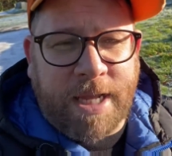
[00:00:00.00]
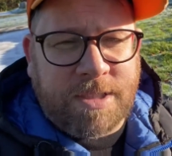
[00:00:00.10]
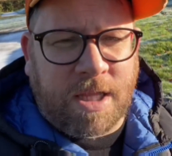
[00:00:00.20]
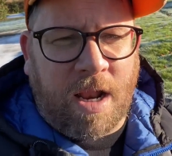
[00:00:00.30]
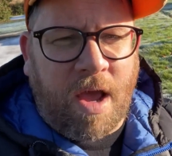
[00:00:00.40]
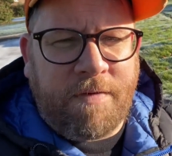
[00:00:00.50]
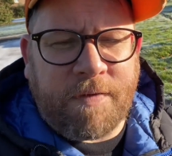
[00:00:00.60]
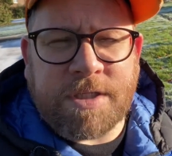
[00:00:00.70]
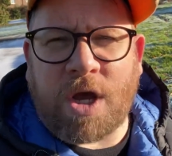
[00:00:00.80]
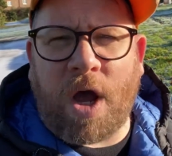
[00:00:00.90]
into the life
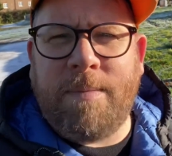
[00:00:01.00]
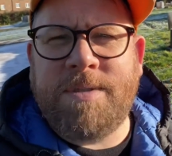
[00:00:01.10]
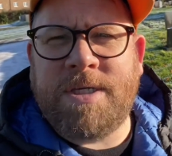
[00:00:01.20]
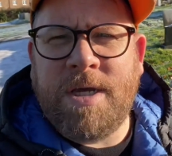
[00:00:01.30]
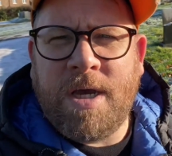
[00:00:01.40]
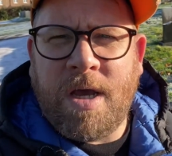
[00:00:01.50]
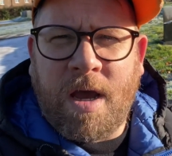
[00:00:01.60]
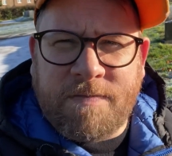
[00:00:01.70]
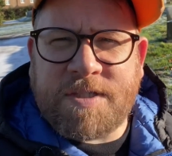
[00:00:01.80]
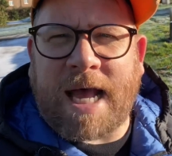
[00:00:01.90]
and times
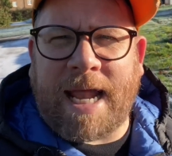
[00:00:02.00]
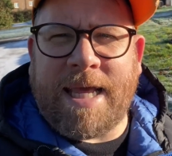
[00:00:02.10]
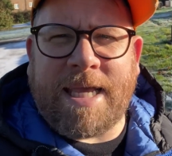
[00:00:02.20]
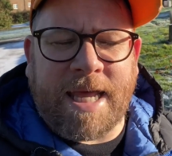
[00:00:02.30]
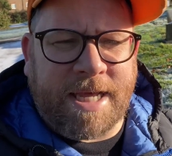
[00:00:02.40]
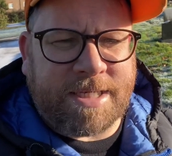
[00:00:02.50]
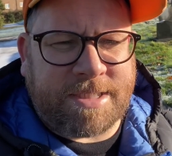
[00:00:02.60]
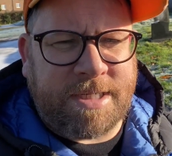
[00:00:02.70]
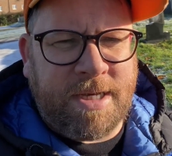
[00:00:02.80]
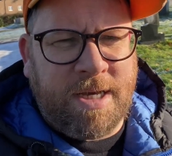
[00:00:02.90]
of Sir Alec Guinness.